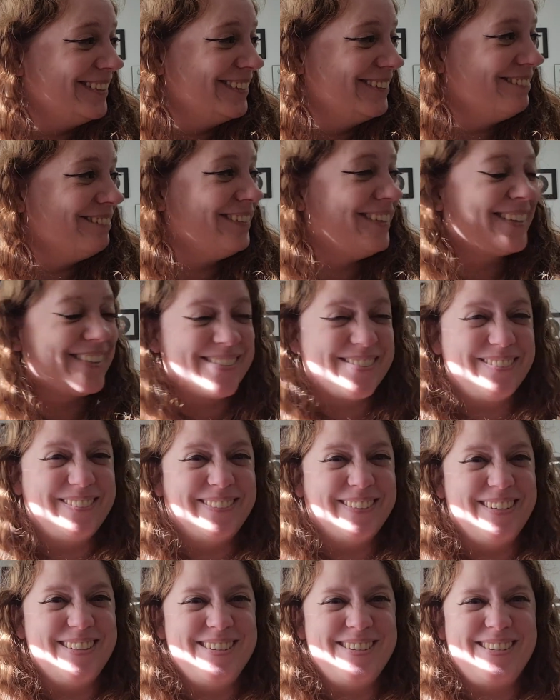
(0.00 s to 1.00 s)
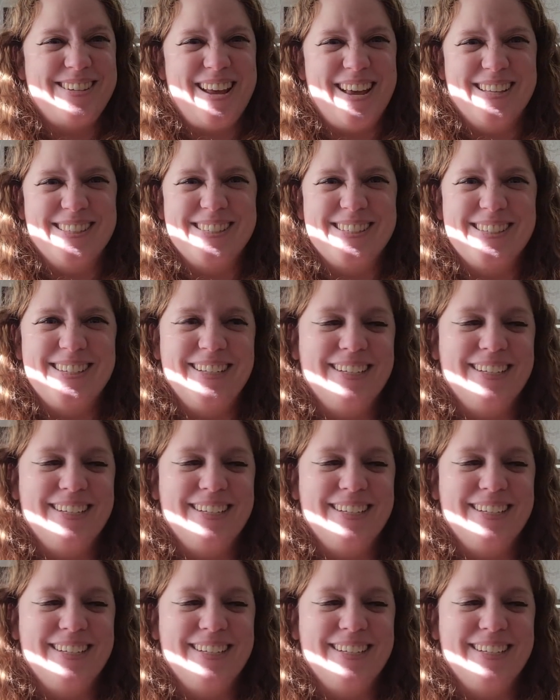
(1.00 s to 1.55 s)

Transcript: Because holy shit.